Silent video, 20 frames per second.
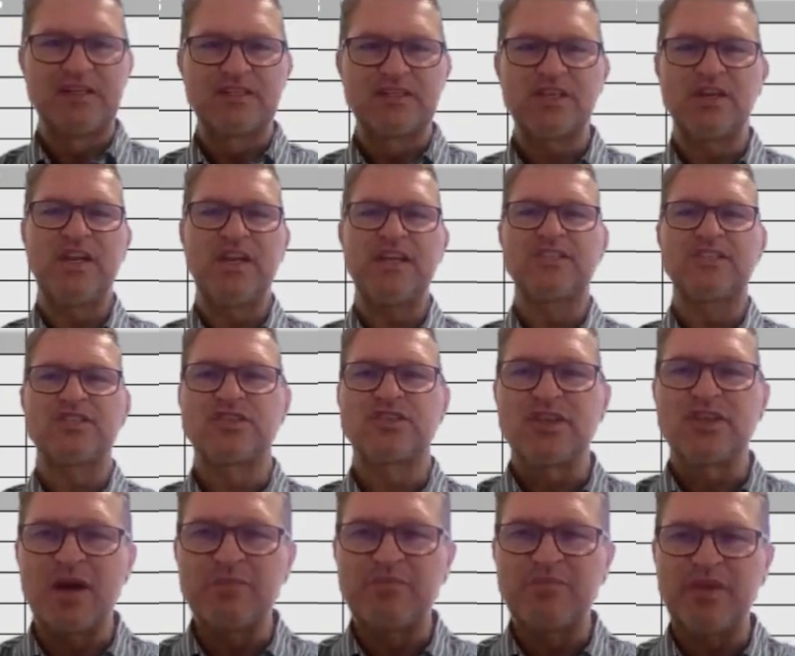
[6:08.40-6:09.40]
So let's
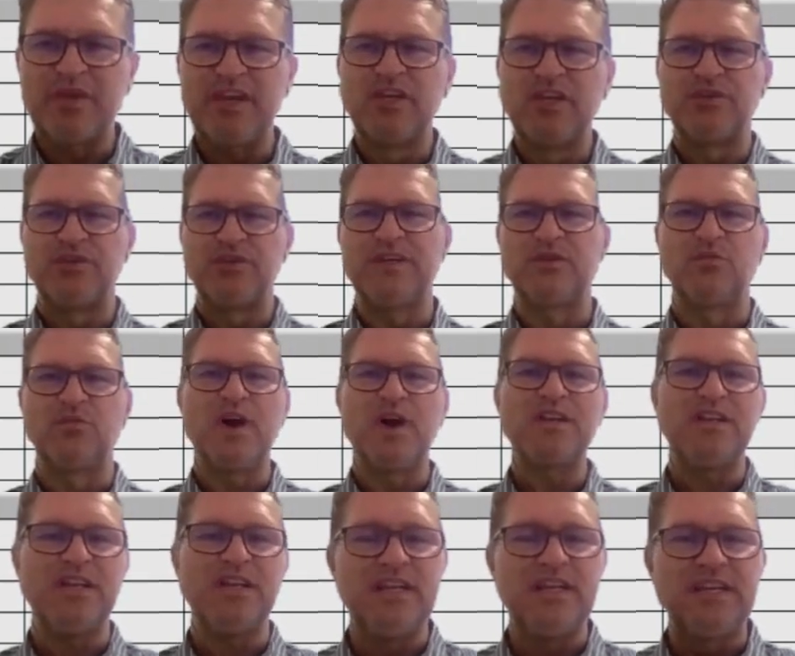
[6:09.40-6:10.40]
jump into it.
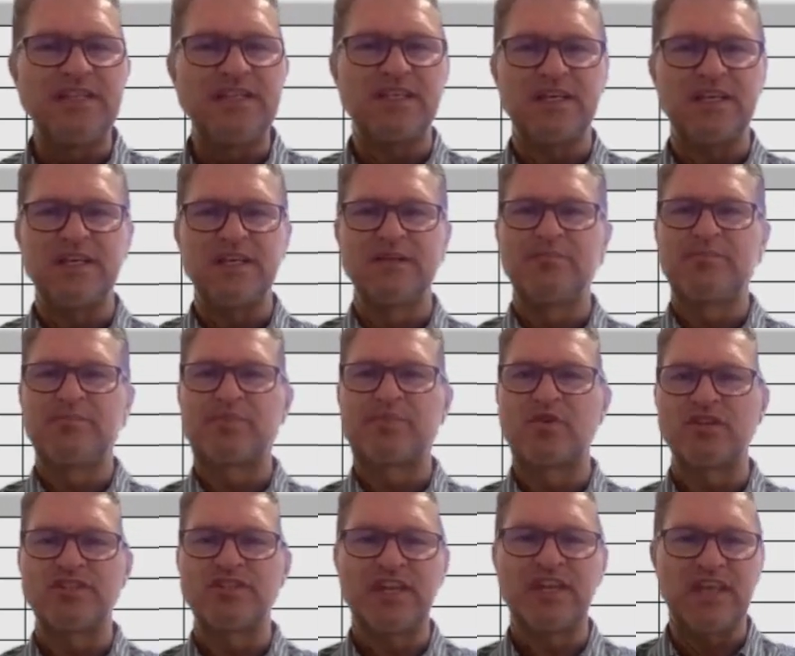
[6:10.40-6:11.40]
What is a
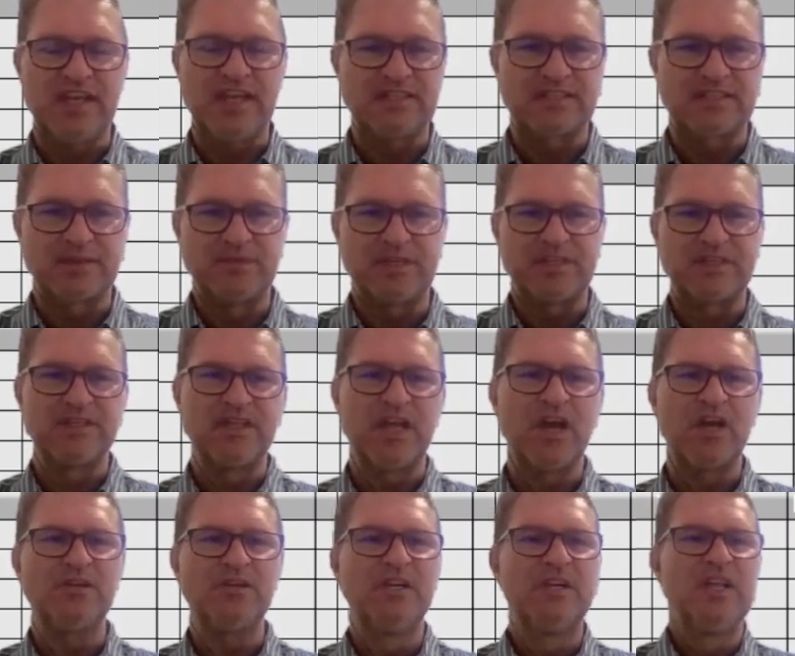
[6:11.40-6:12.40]
project estimate?
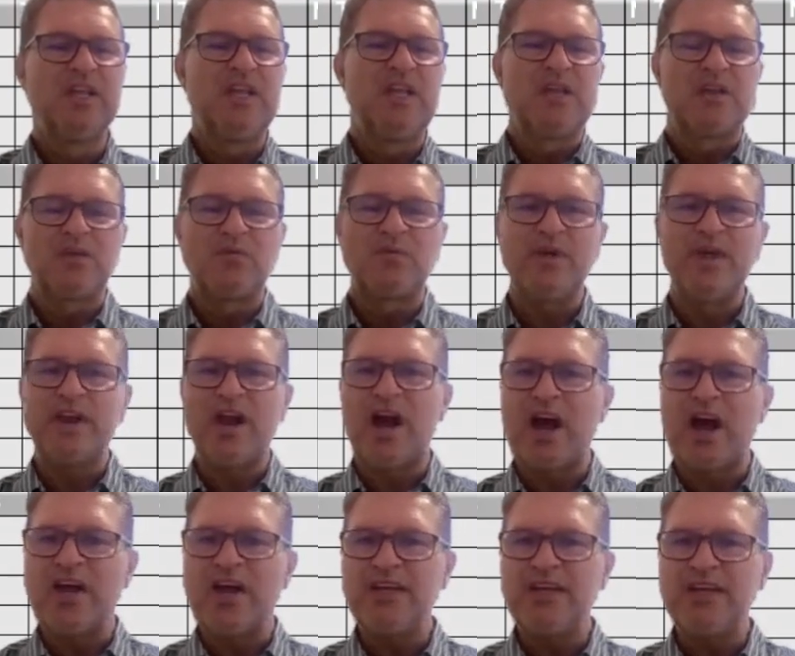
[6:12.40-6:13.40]
Now, when
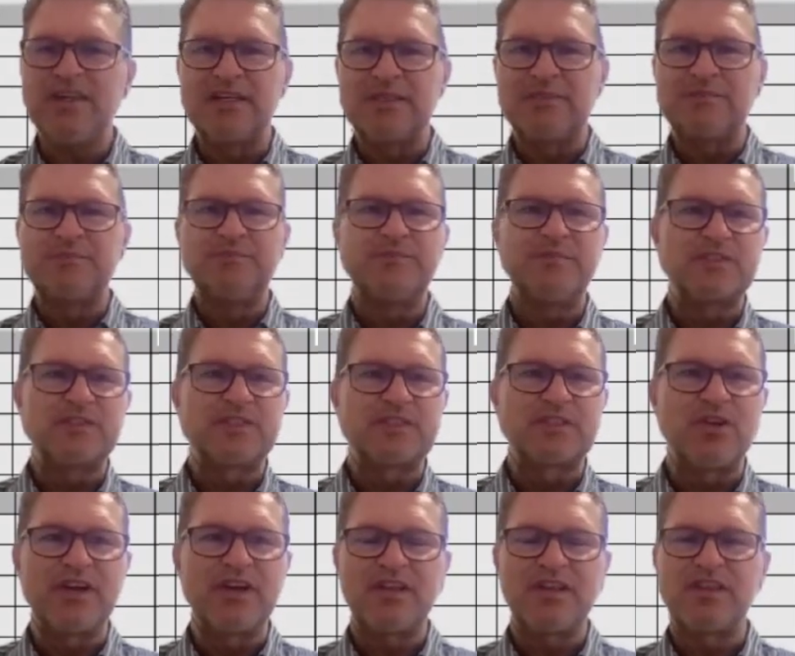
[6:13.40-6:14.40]
I
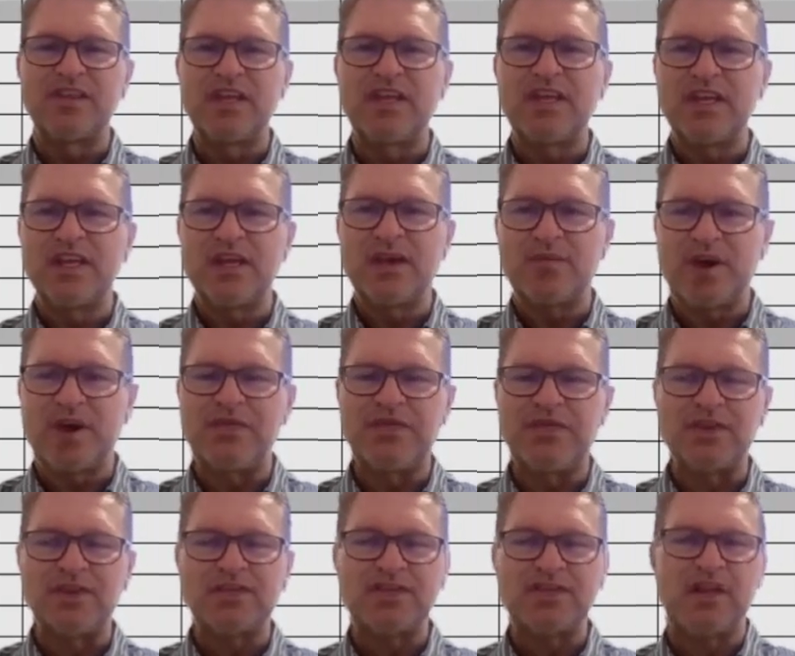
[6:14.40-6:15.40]
started thinking about
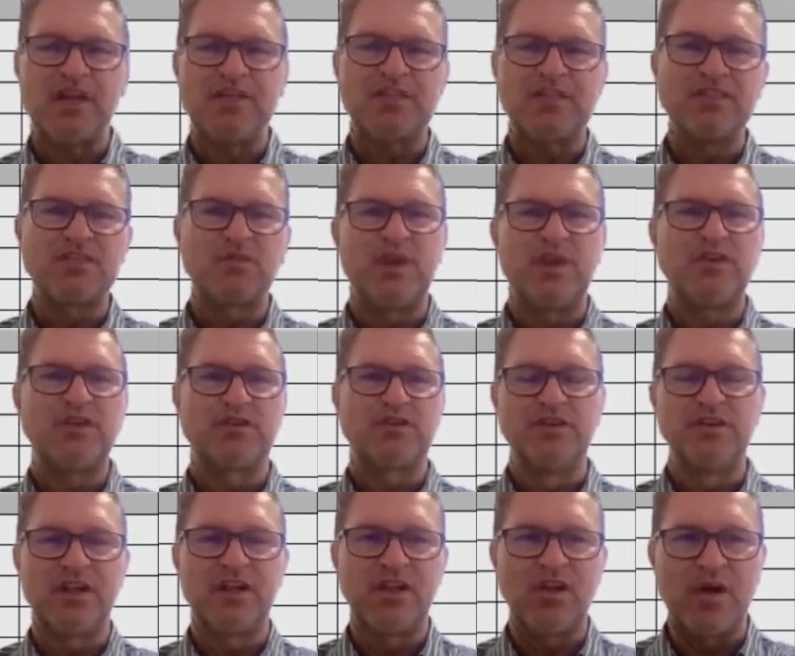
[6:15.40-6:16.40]
this, I just went to
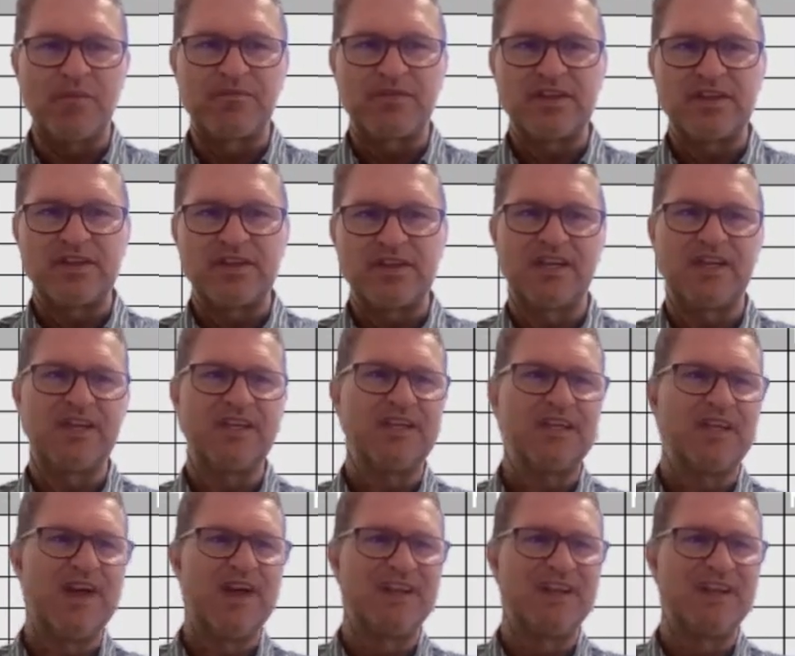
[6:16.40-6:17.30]
Google, obviously.